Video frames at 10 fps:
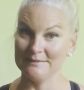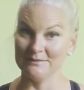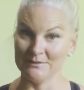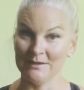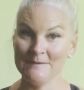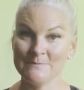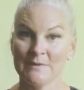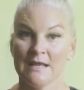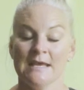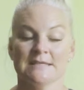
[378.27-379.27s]
All right,
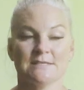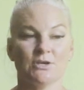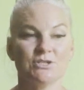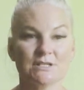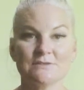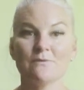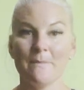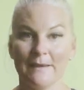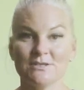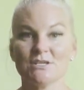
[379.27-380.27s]
so just
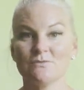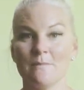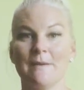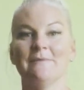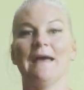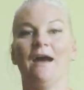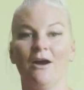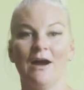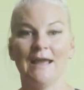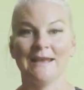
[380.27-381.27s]
remember
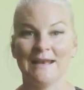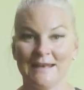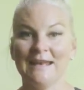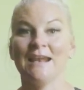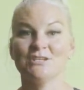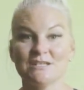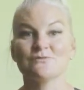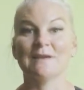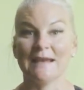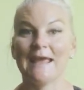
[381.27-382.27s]
that. Analogies
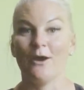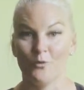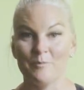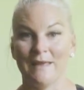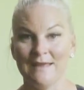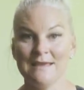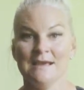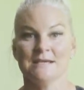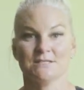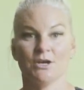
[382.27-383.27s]
really help me
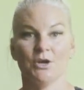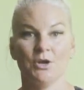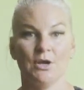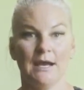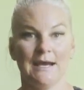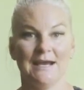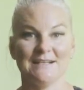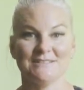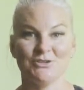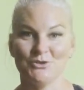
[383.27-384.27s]
so
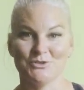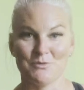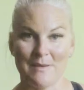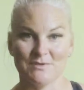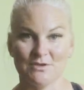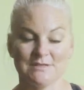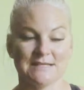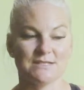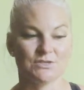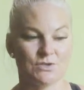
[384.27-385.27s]
to remember to do
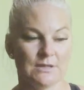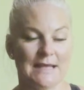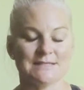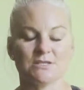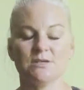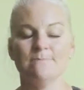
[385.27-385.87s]
things. So do that. So the